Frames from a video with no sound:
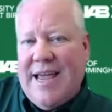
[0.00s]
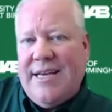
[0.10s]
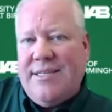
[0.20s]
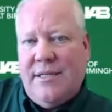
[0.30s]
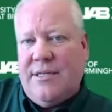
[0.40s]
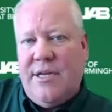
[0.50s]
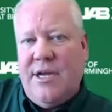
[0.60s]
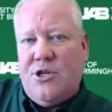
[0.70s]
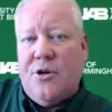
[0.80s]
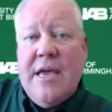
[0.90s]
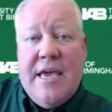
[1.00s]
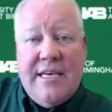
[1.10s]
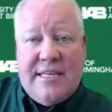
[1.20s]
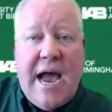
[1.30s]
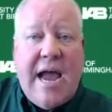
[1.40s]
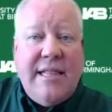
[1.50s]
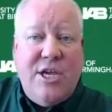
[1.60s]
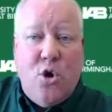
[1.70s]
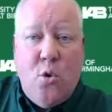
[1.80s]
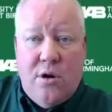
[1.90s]
excellent teacher is highly
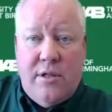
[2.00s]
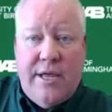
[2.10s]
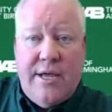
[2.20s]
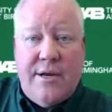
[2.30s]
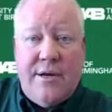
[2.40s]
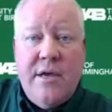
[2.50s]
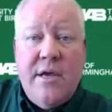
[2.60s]
correlated